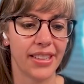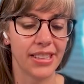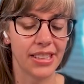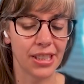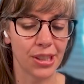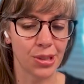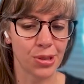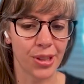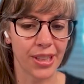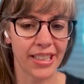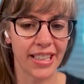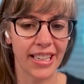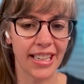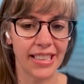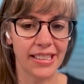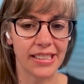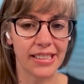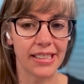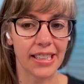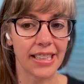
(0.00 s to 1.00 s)
children
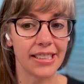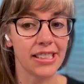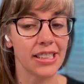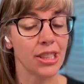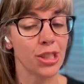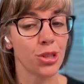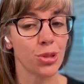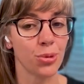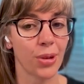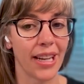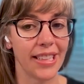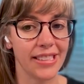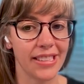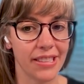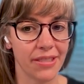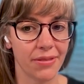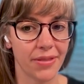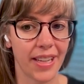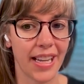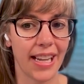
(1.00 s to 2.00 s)
getting such
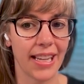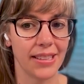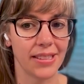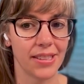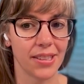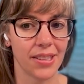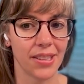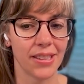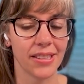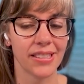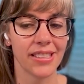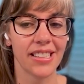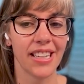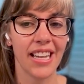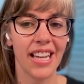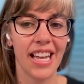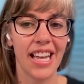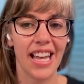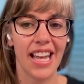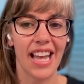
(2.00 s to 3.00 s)
aggressive cancers.
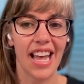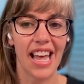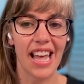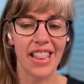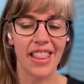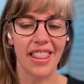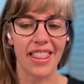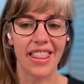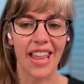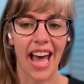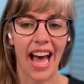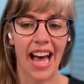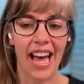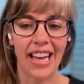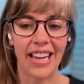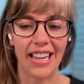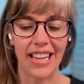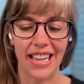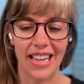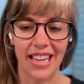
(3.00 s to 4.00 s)
And
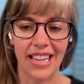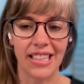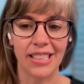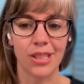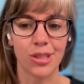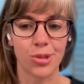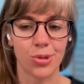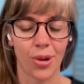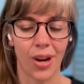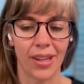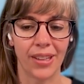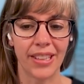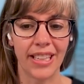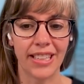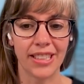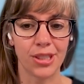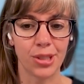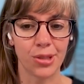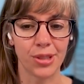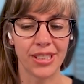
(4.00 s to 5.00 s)
that is strongly
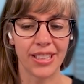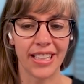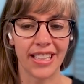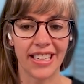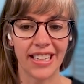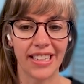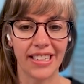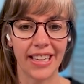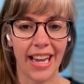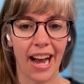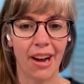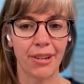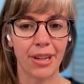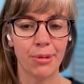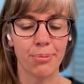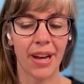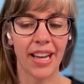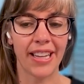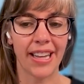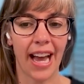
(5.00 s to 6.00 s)
associated county
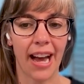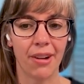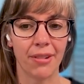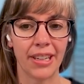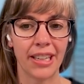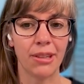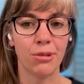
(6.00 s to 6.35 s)
by county